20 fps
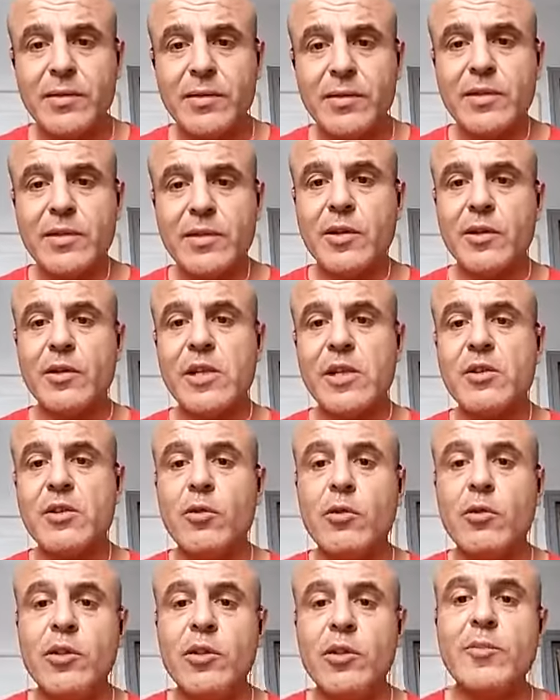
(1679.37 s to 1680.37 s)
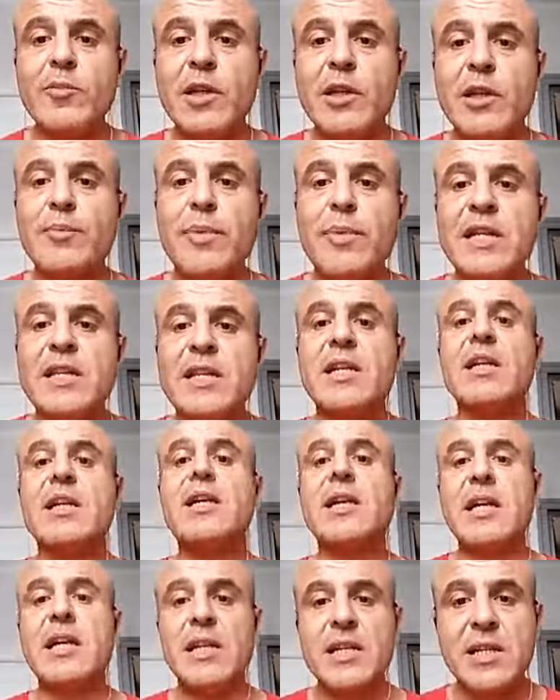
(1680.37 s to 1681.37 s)
So
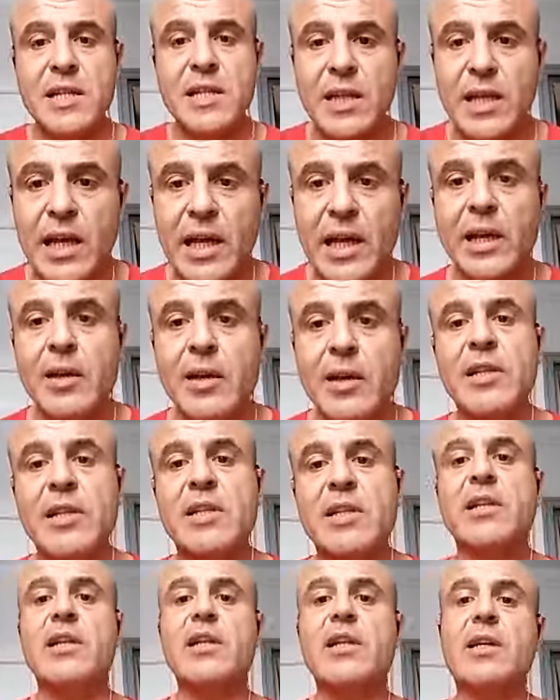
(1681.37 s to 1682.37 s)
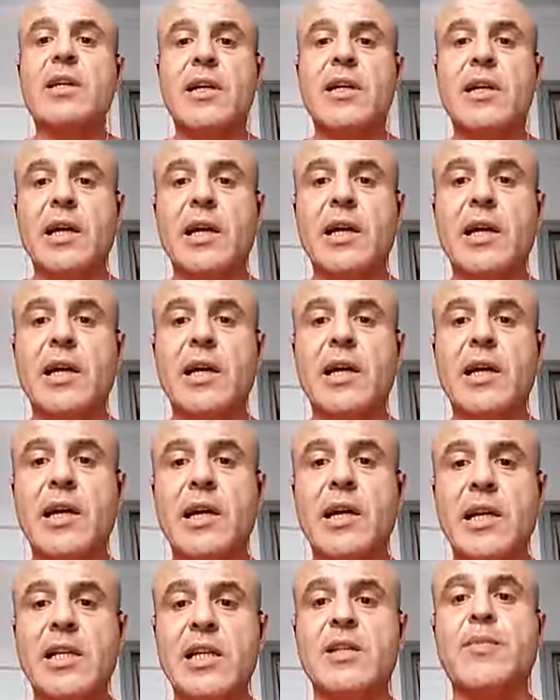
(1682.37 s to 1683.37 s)
it's element
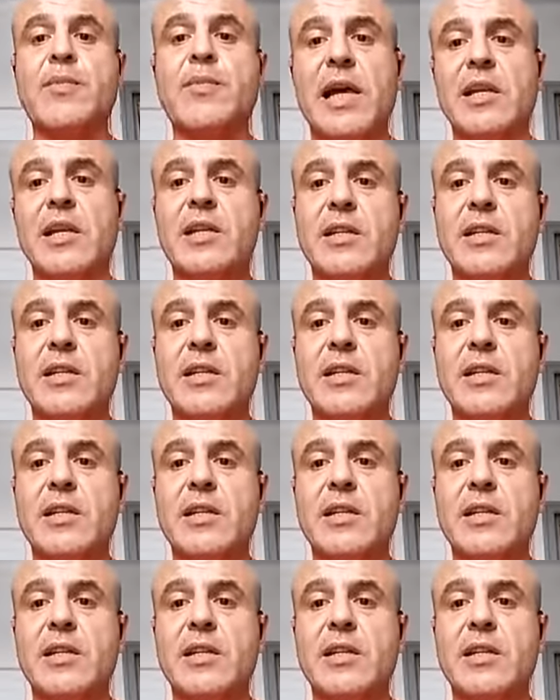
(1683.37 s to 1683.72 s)
space,